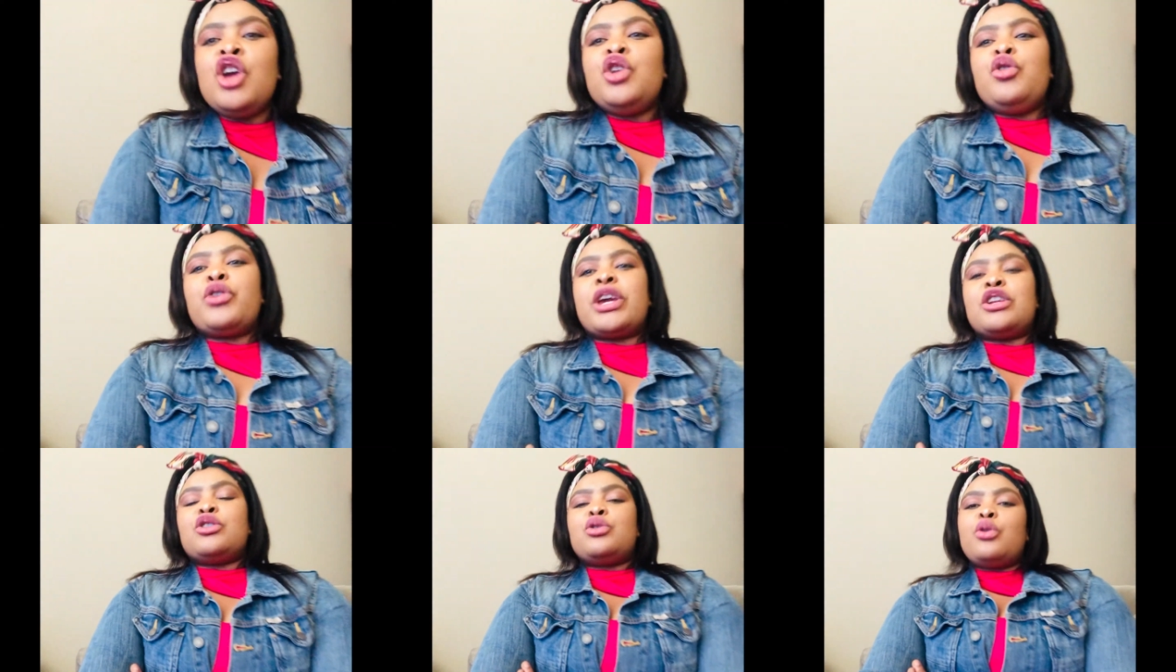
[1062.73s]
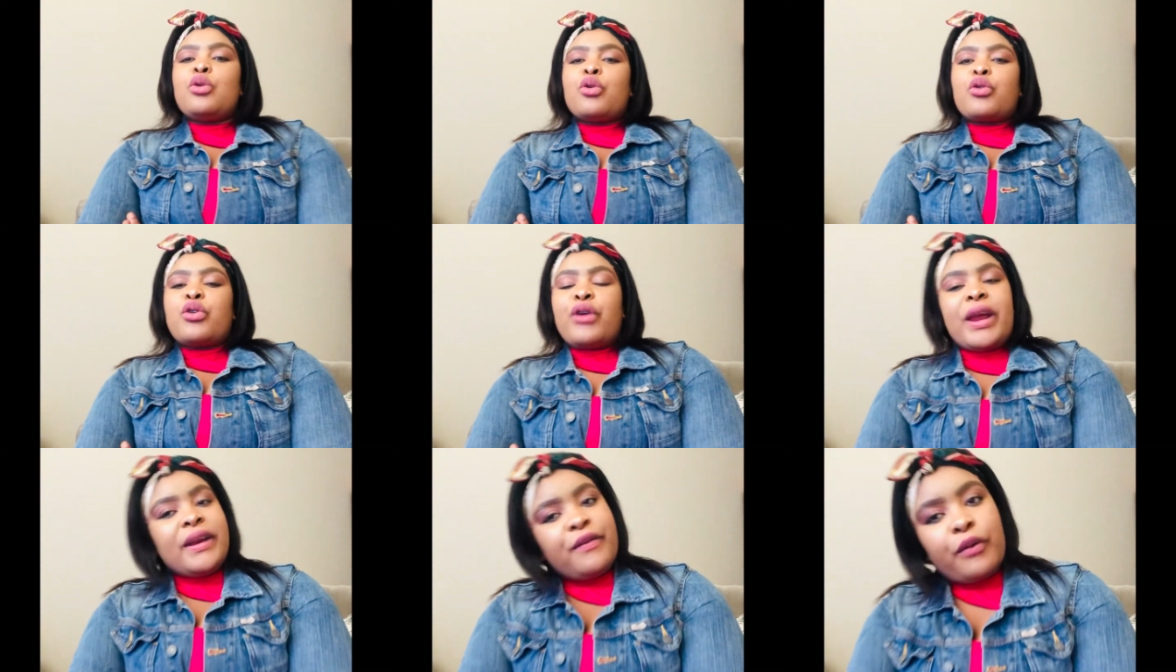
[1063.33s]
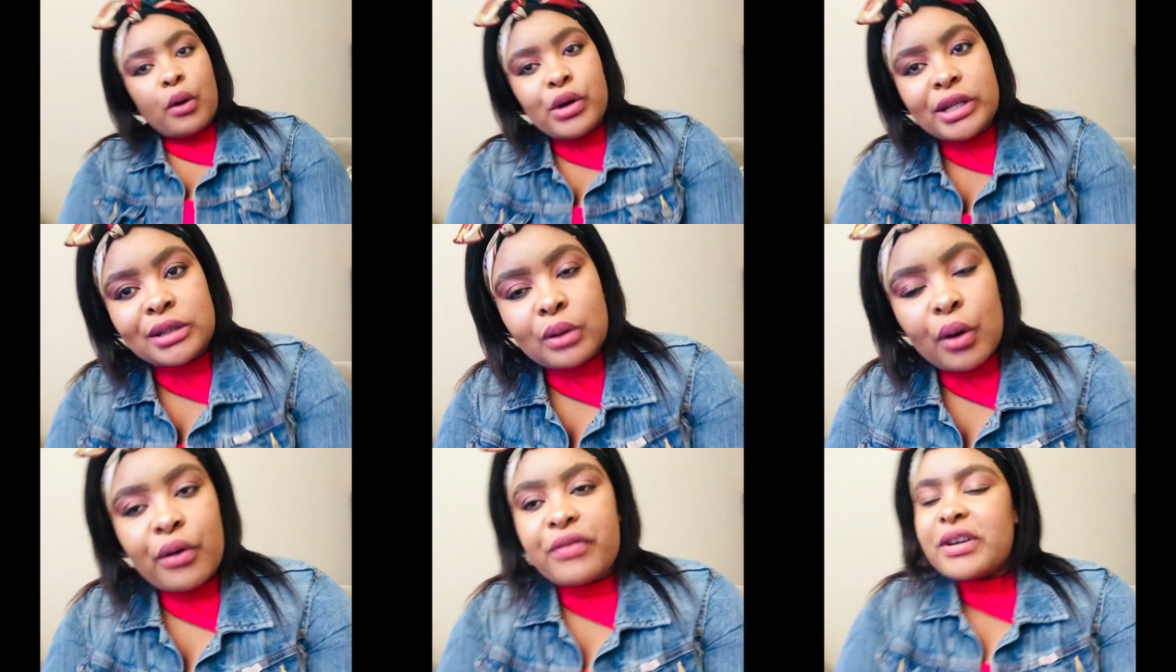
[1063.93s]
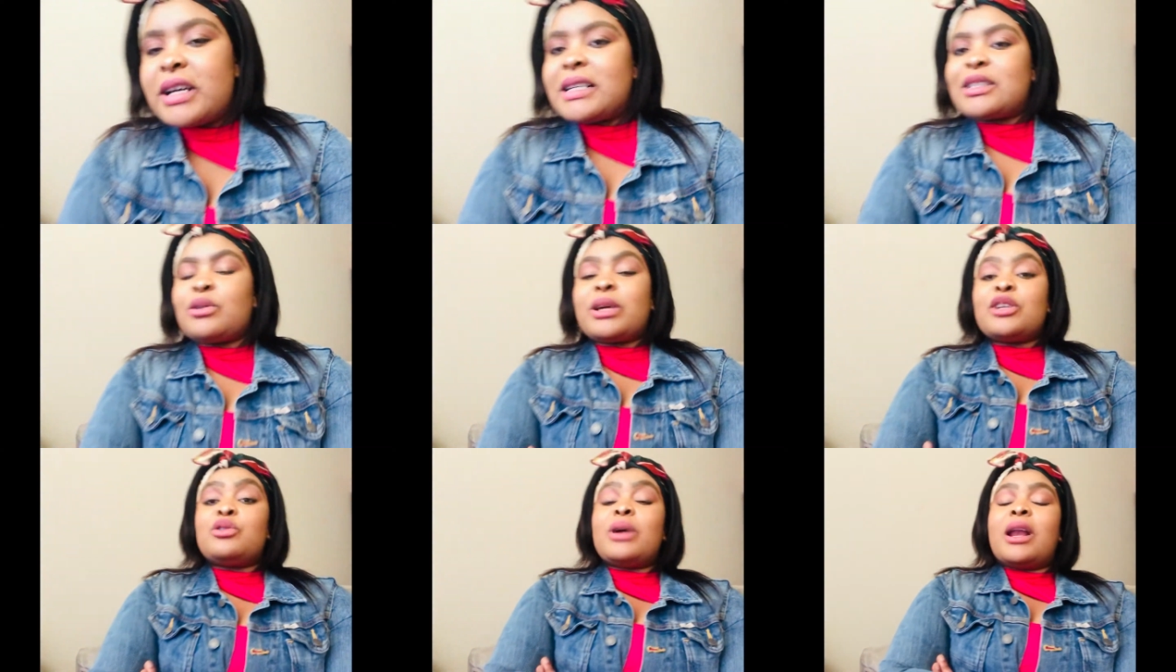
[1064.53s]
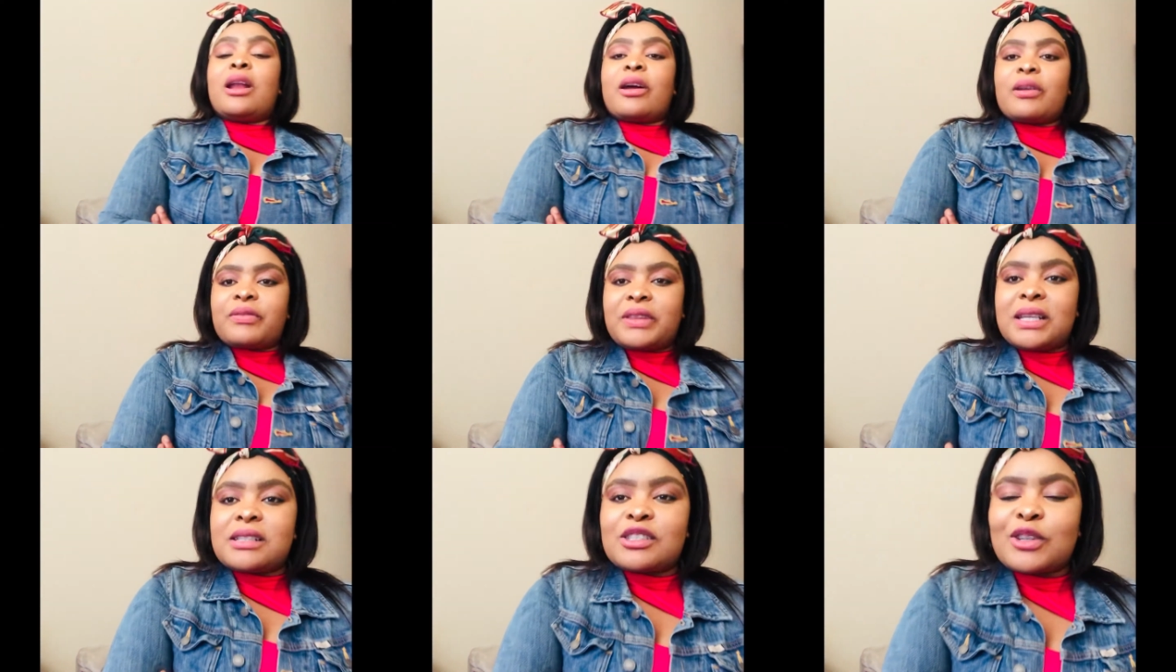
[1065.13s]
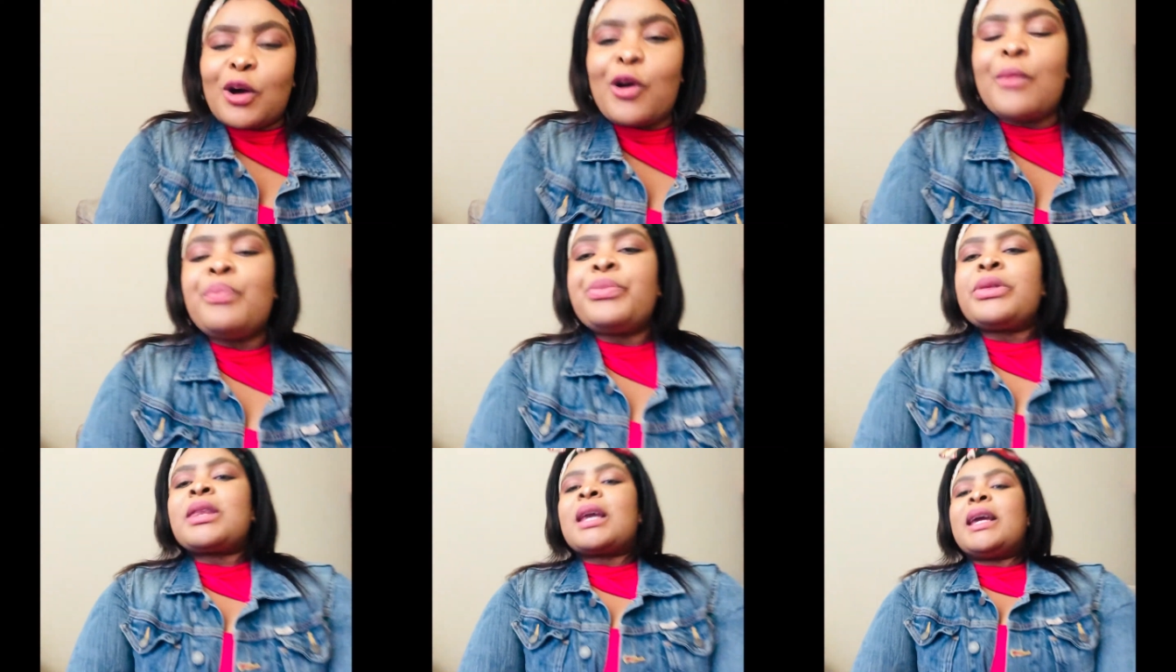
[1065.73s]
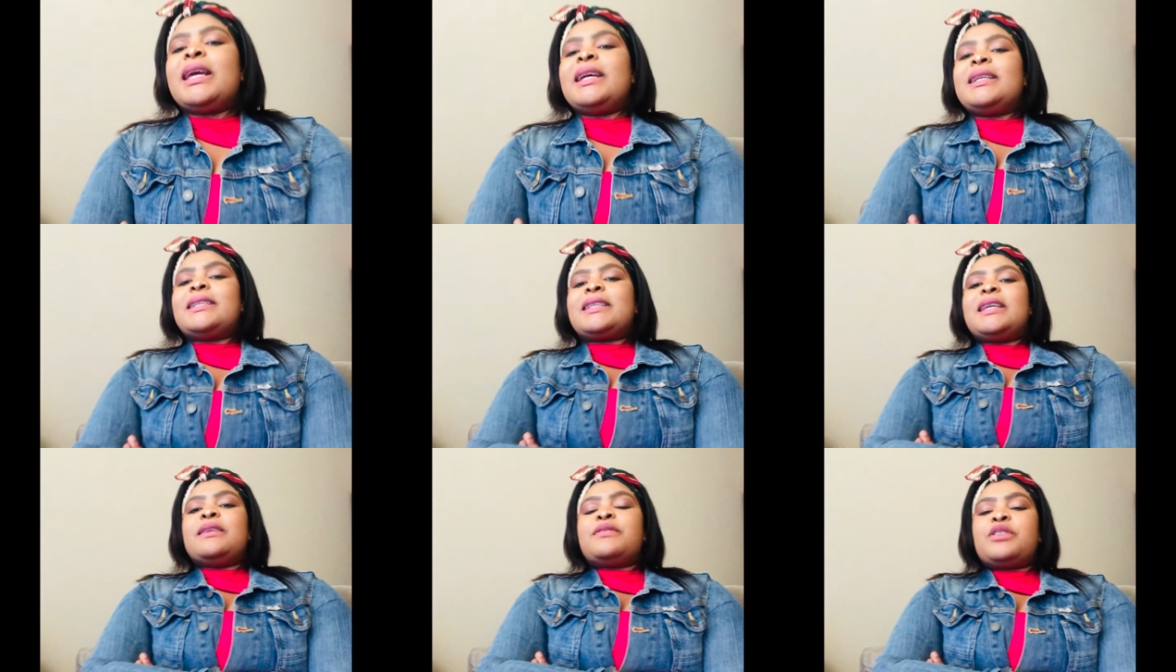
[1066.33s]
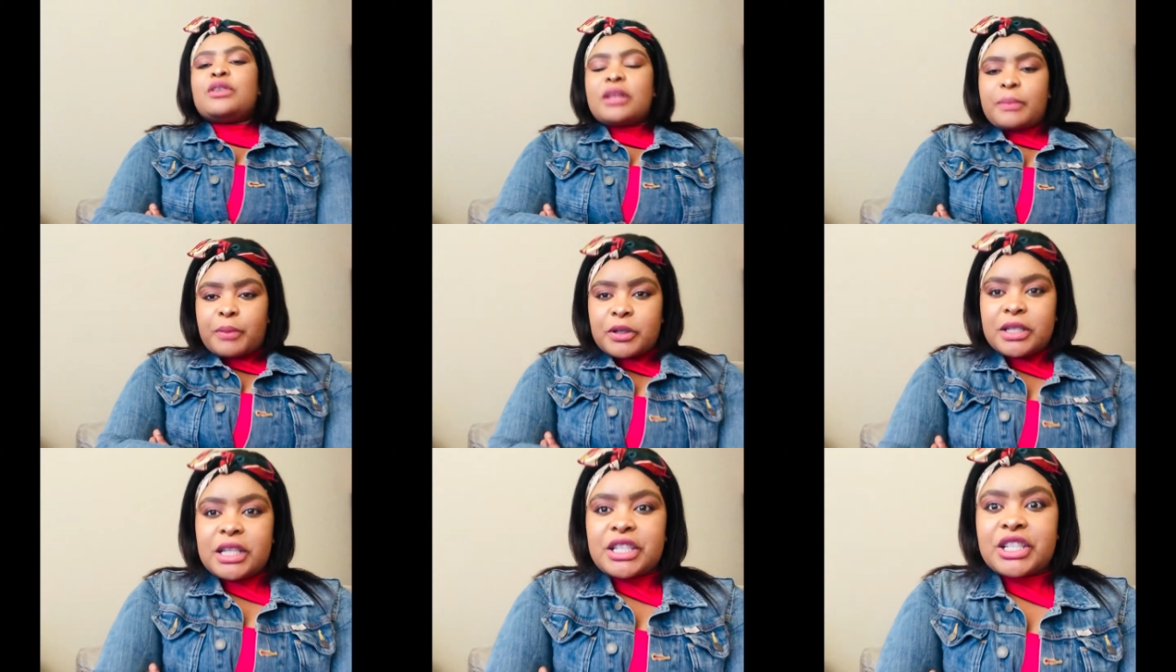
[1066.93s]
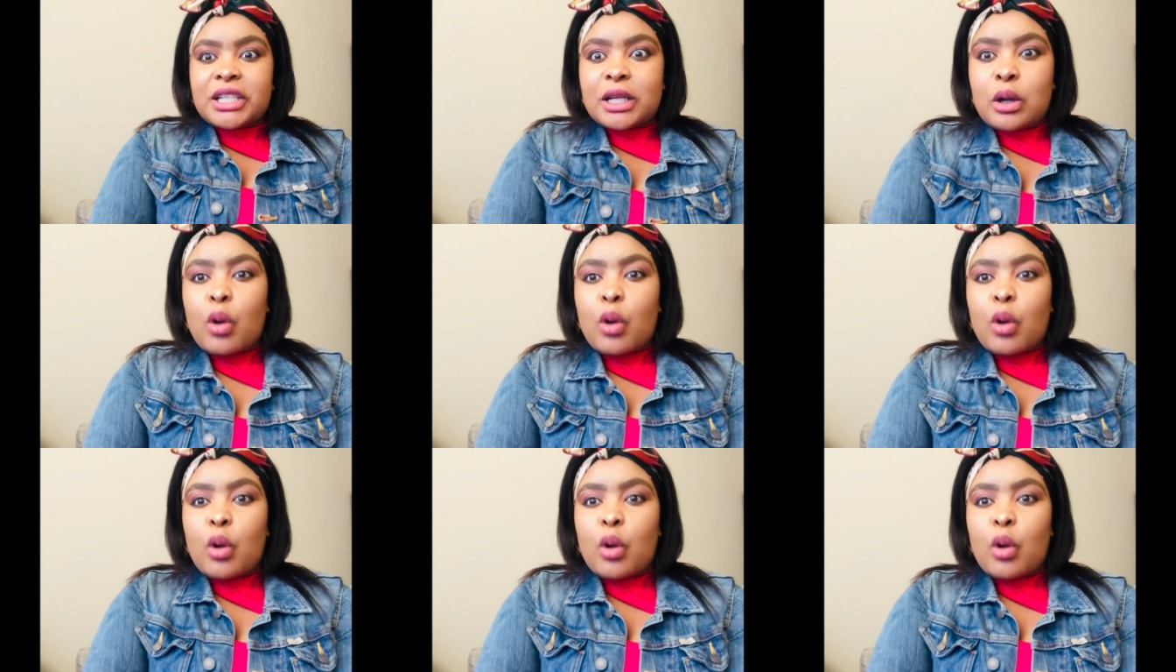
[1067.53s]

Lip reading: You can do great voiceovers. You can do a lot of things. So it gives you the potential.